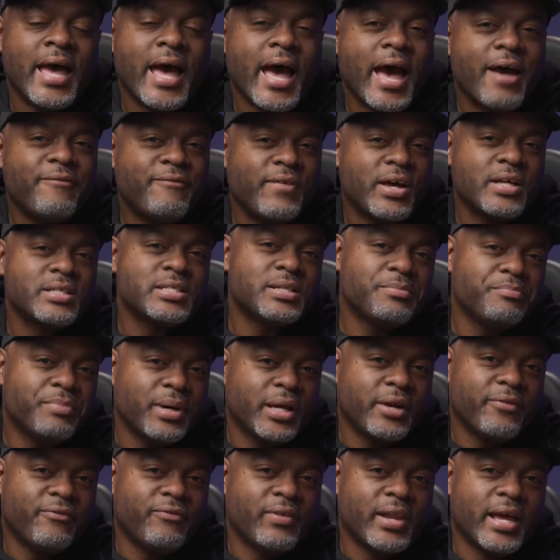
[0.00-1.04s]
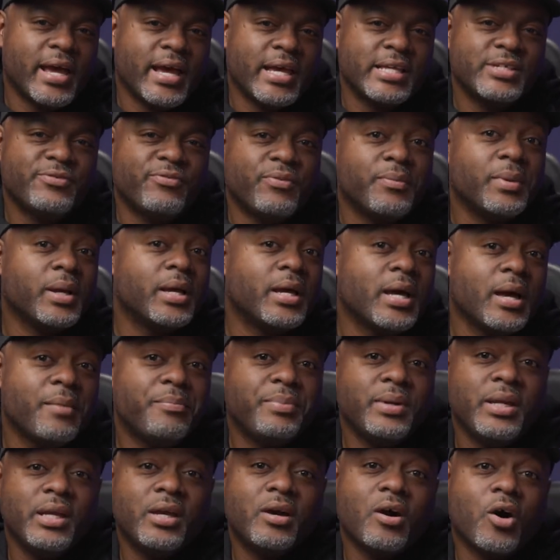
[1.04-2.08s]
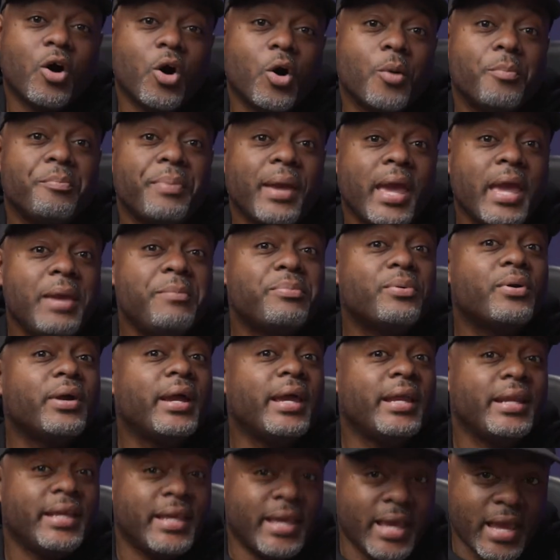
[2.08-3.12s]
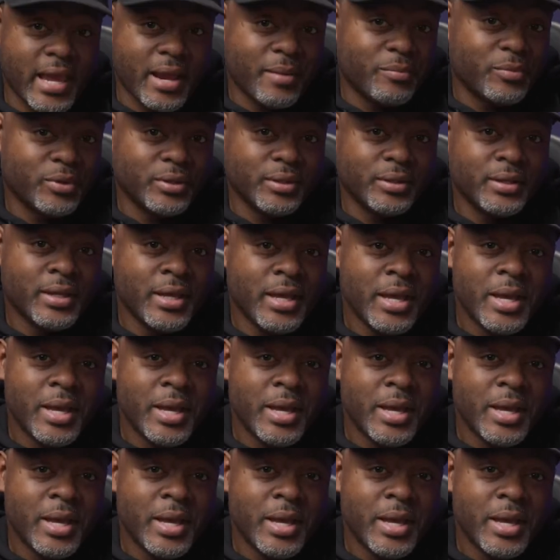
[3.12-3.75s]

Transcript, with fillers: I found some butterflies from a company called Paper and Camera.